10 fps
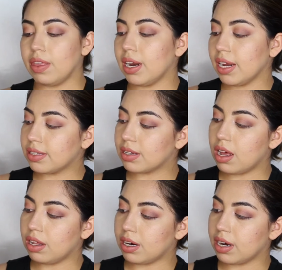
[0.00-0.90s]
The next
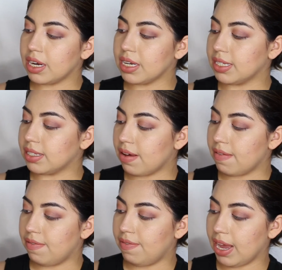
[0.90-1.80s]
color is
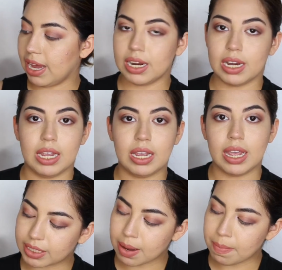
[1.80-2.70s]
Vanity.
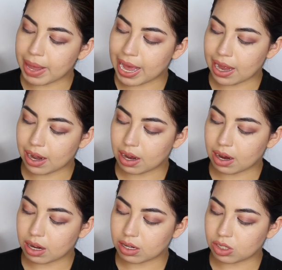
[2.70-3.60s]
It's like a matte
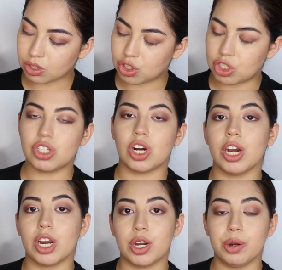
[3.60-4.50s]

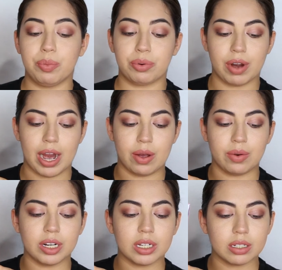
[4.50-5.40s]
dark
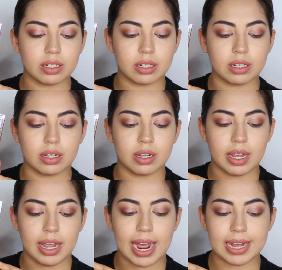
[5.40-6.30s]
brown.
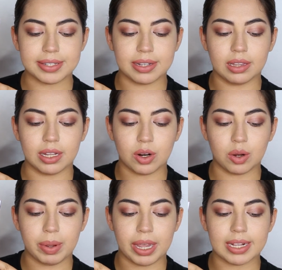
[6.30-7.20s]
Has a
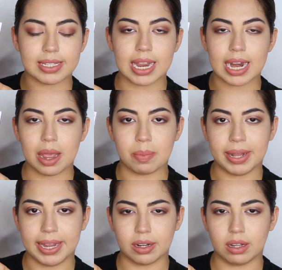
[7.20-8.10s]
little bit, it's like an
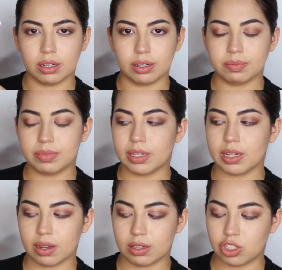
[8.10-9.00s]
eggplant color,
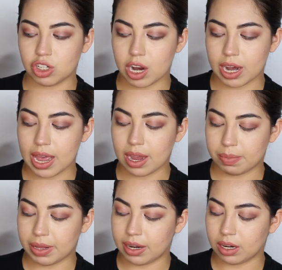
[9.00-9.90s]
like a dark
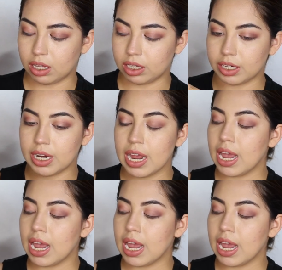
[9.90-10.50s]
eggplant color.